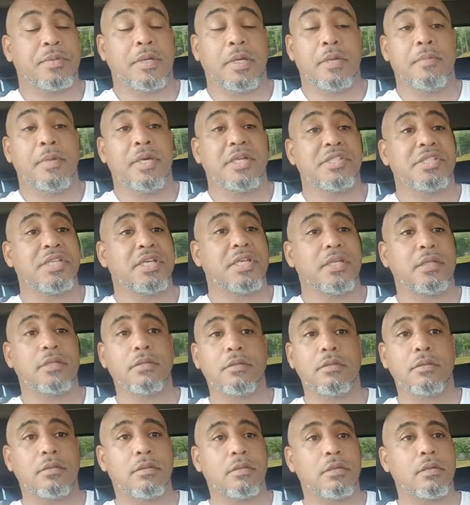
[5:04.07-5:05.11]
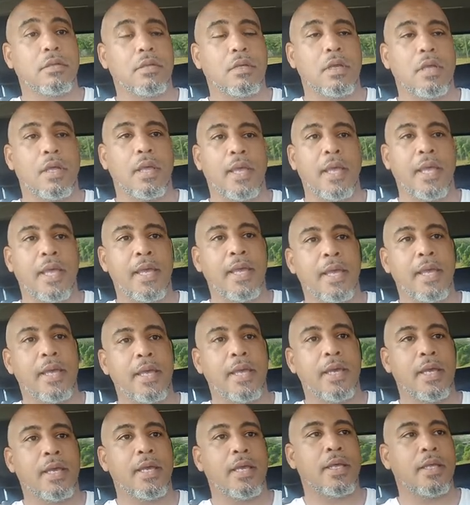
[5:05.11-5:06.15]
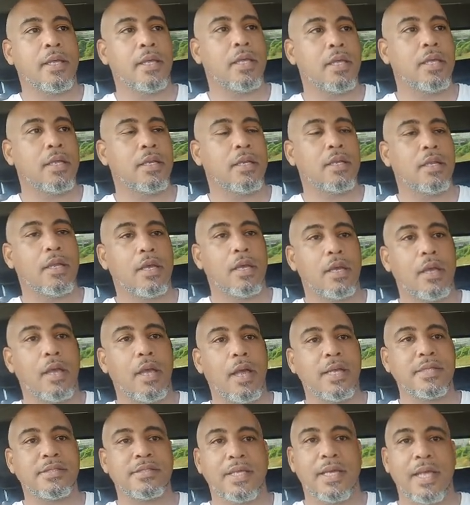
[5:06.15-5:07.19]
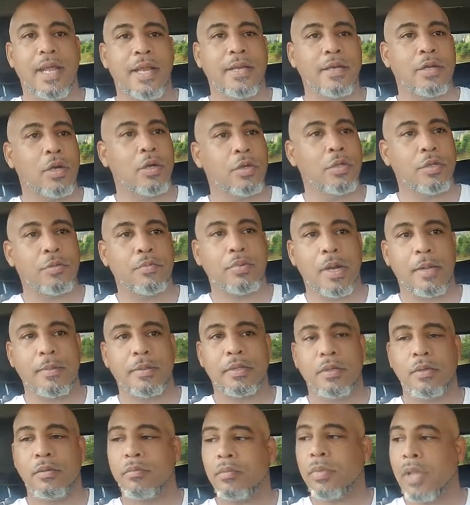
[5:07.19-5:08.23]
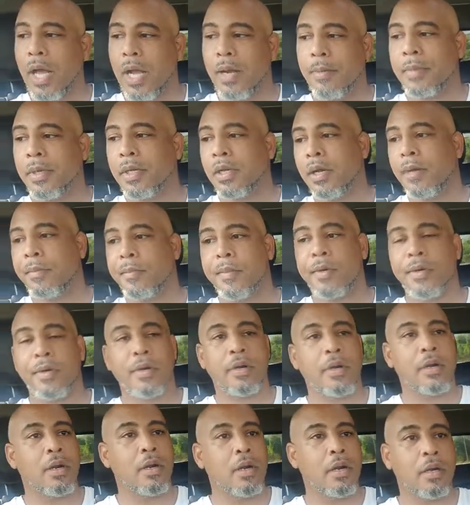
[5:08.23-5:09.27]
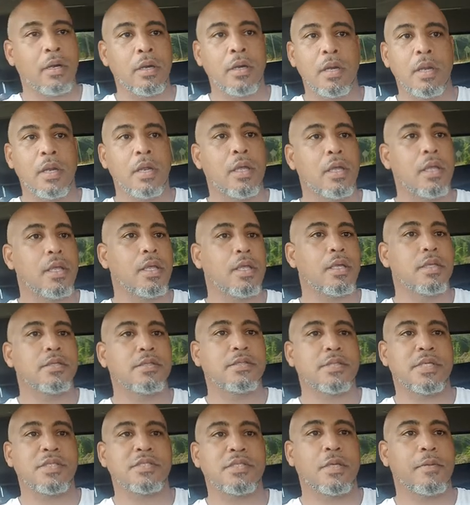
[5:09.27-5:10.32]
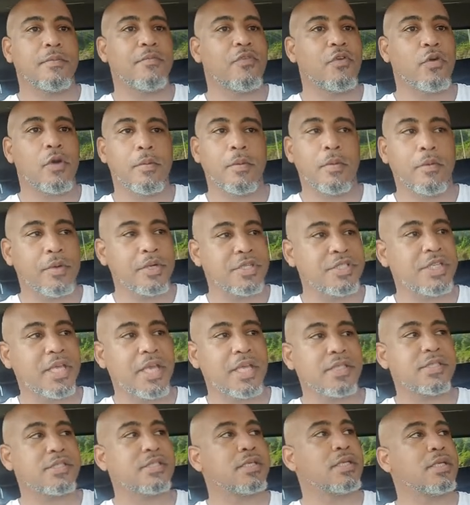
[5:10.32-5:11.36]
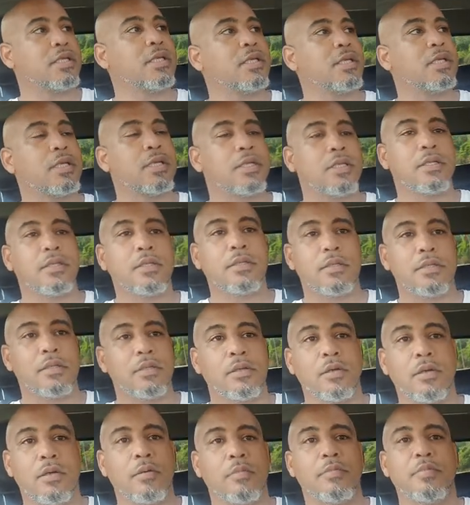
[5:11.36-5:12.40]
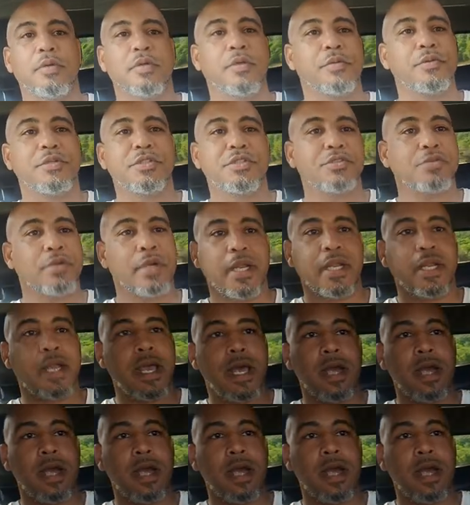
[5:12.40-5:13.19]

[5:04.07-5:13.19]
pretty much it and I said I know you're probably gonna block my number or send some form of rejection or put a restraint